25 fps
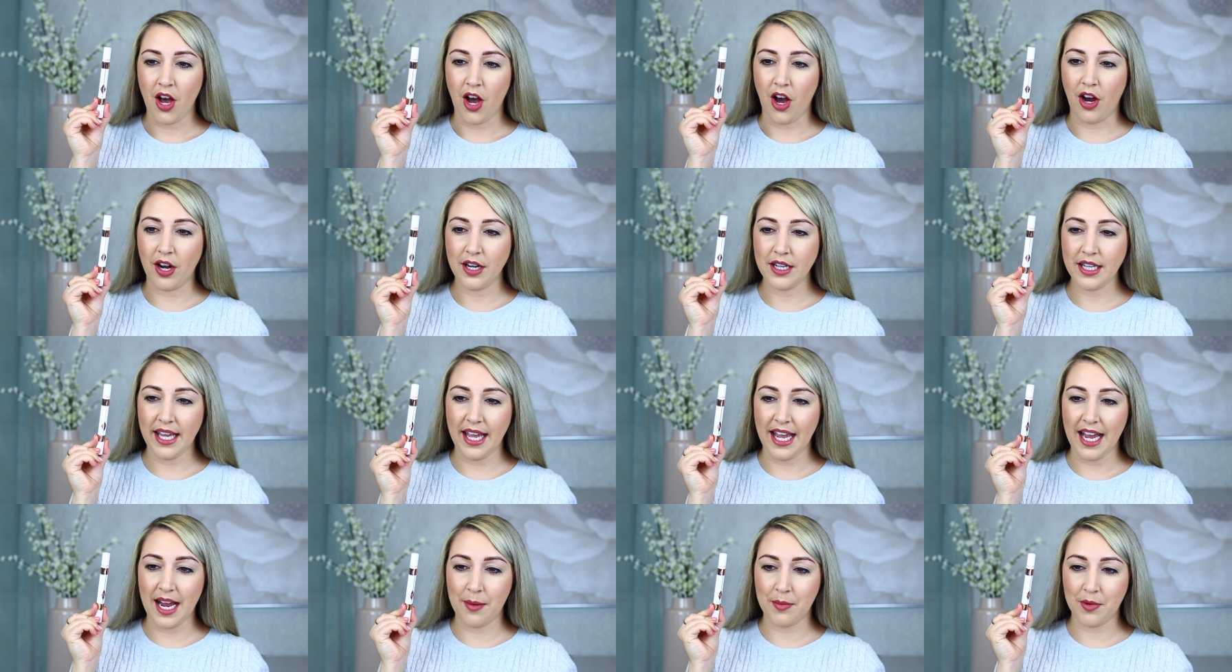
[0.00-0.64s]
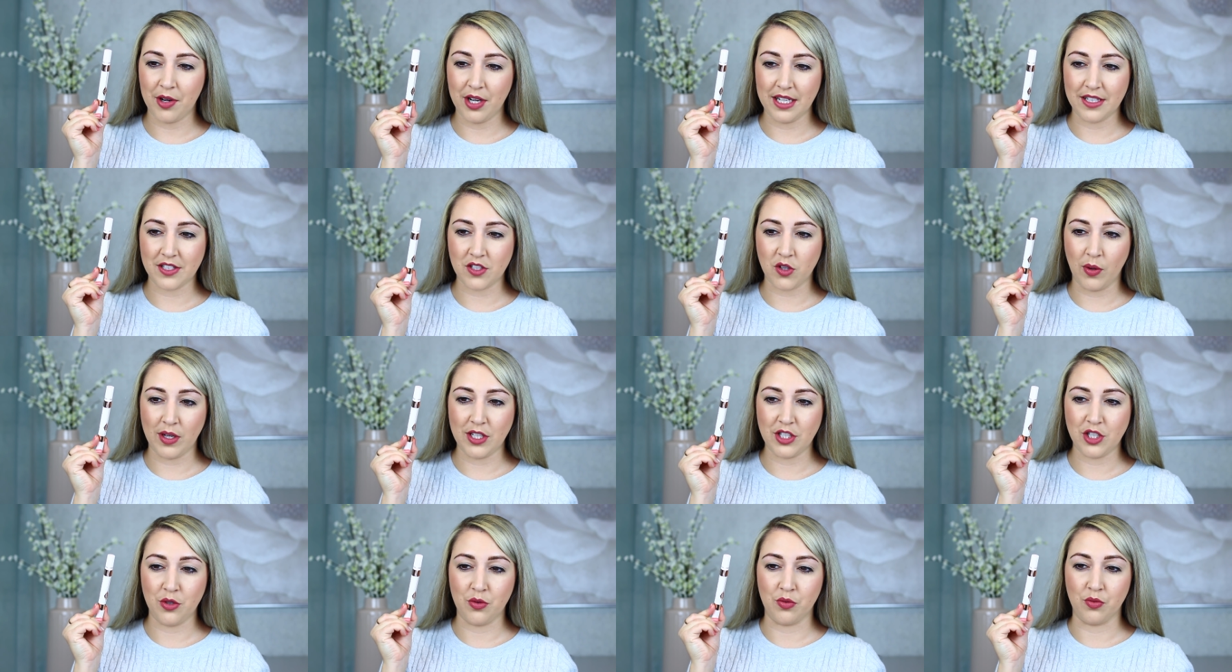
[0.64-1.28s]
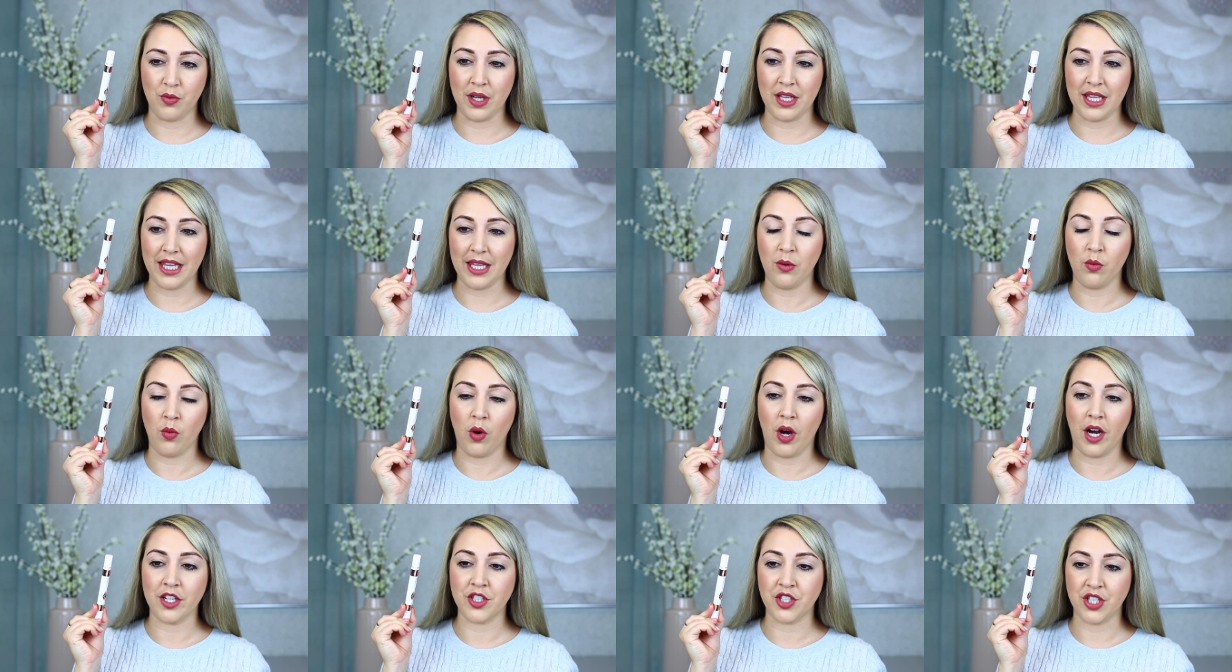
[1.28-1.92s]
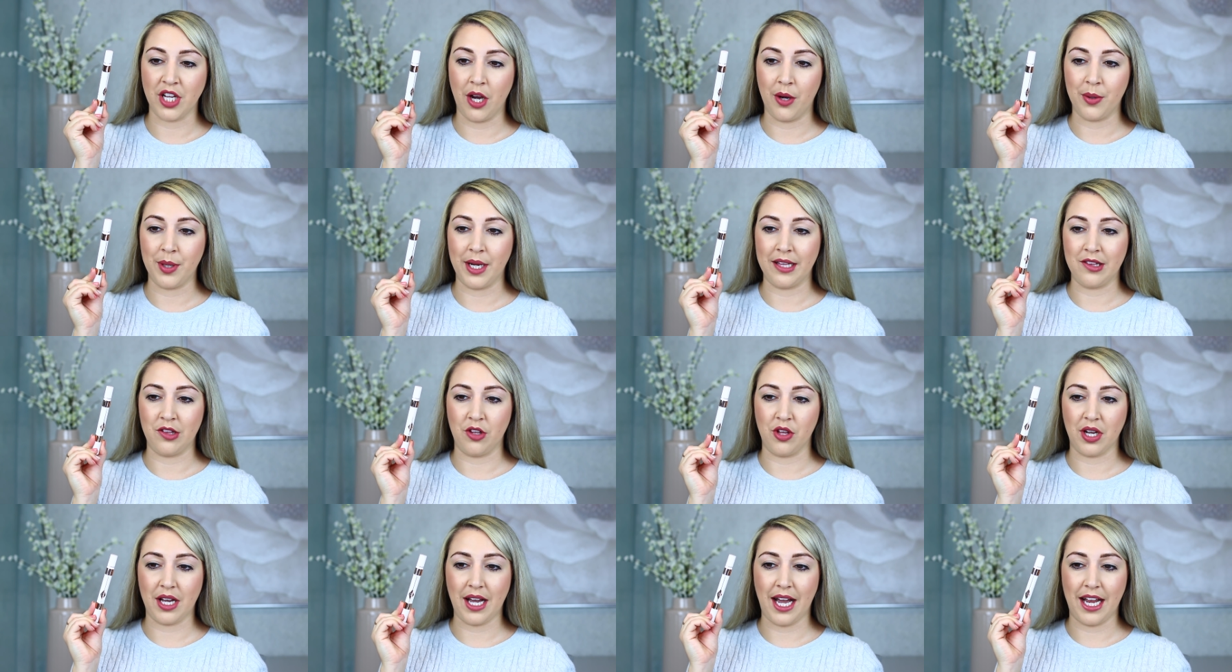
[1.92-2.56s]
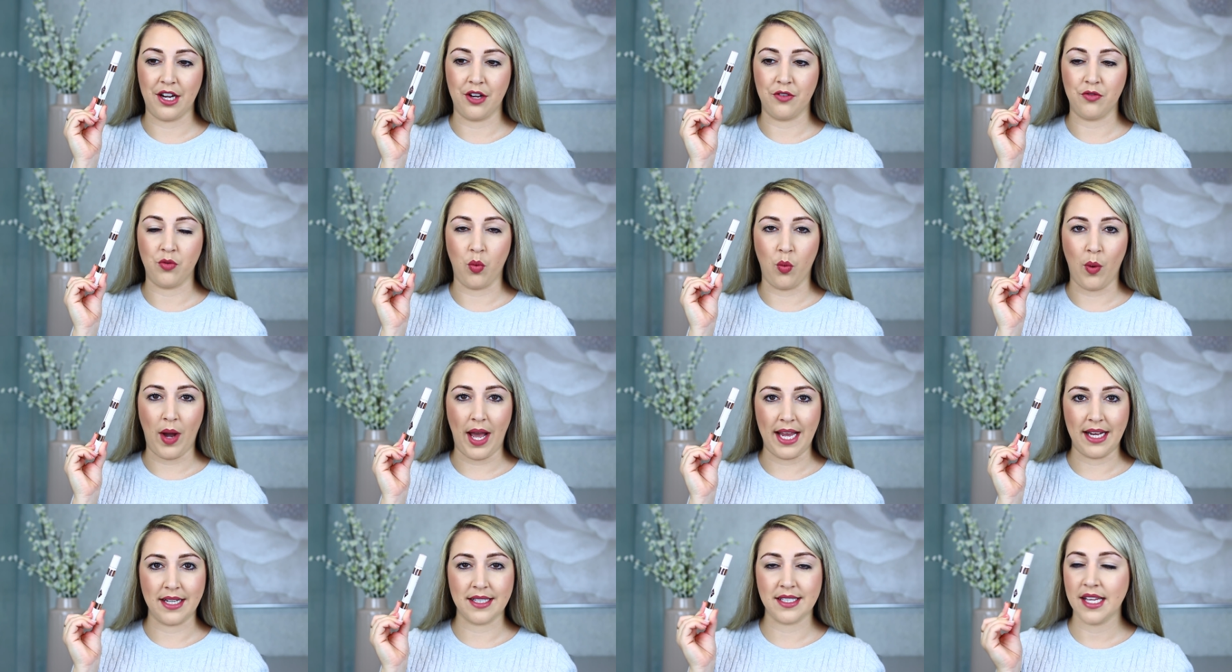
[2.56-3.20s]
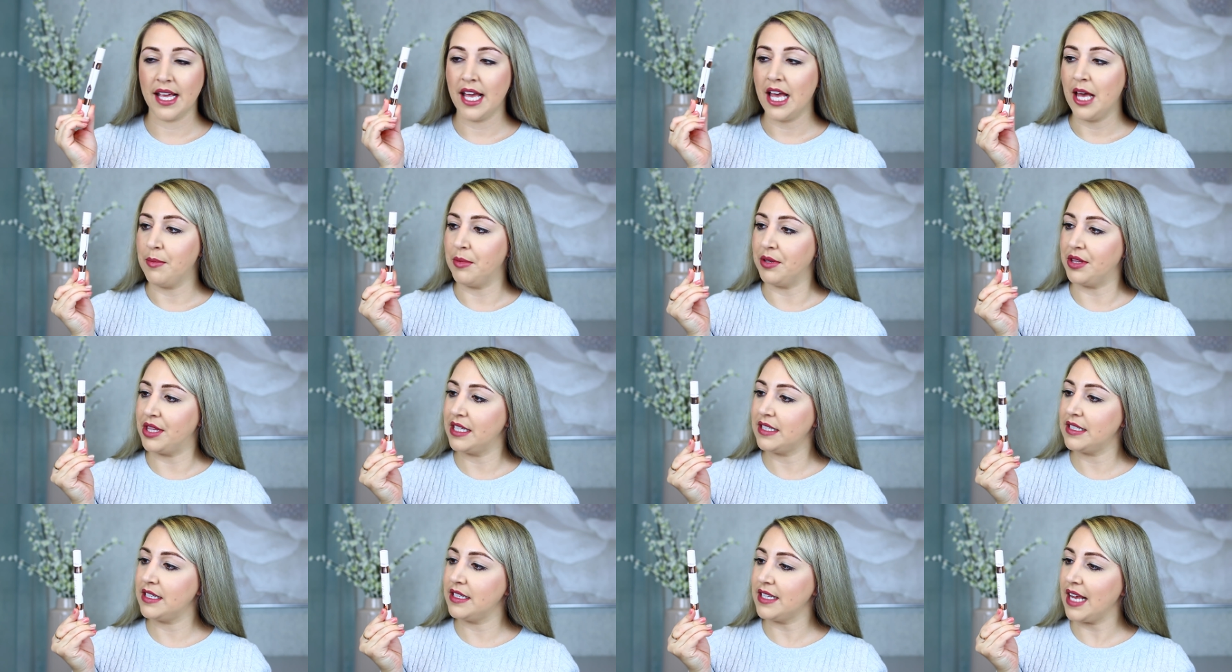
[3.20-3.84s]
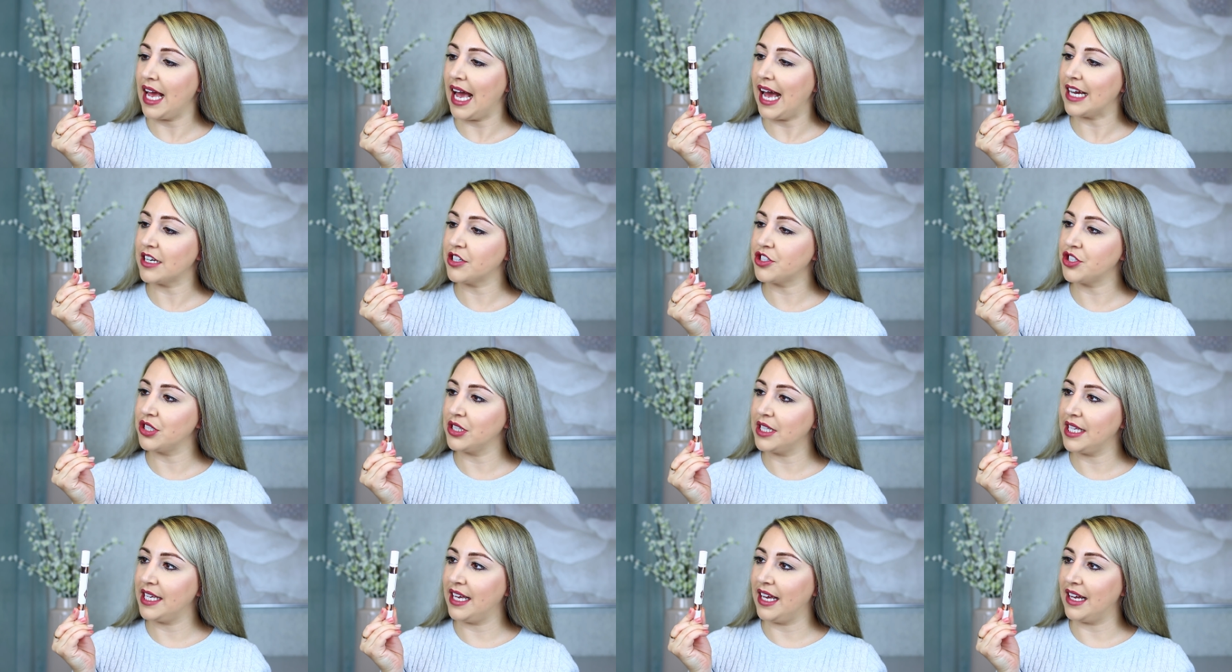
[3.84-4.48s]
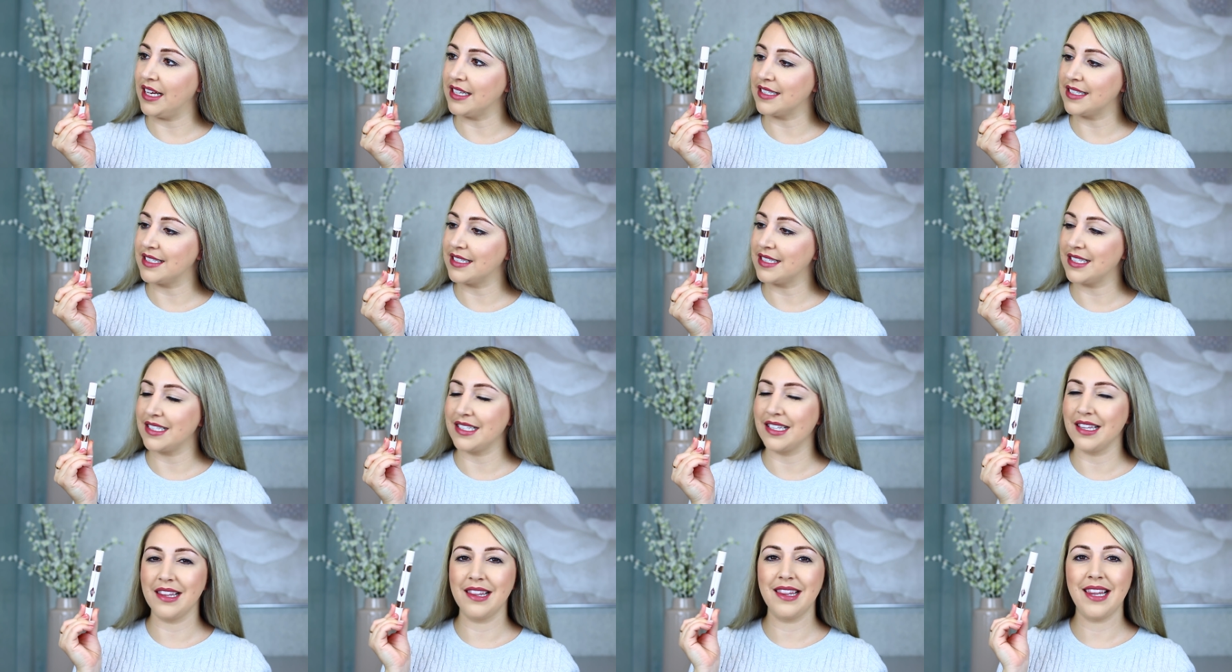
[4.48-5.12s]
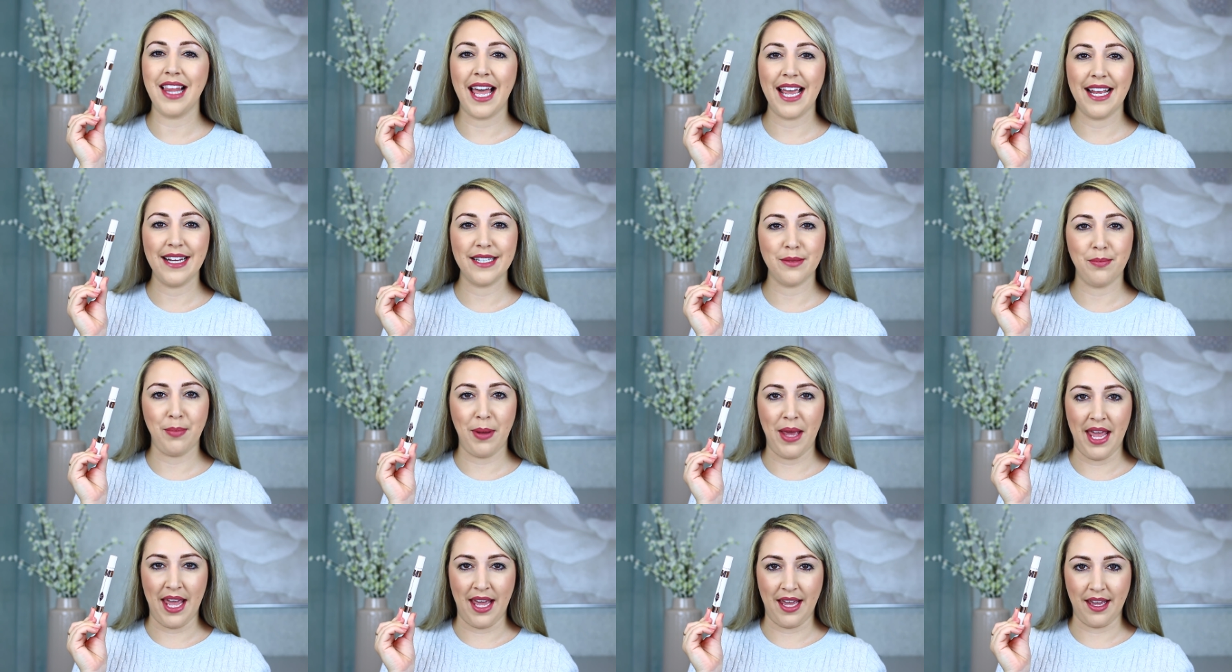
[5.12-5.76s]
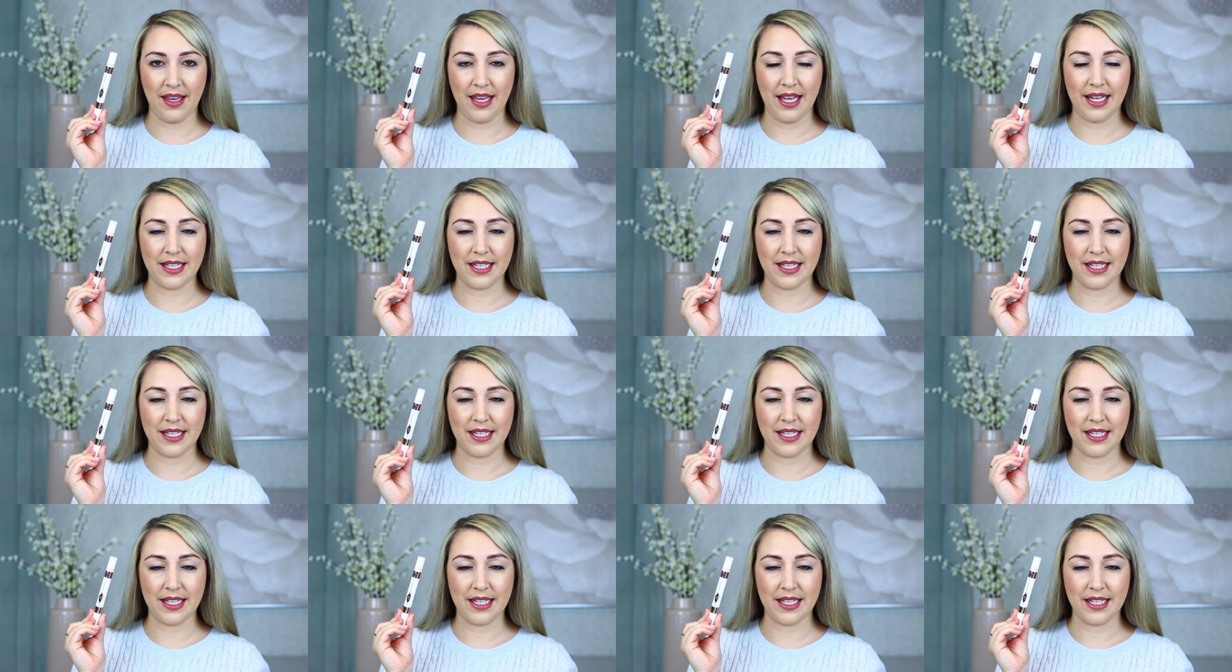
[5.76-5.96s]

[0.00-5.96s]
On camera, it's going to really wash out and look kind of white, but this is actually a slight pink.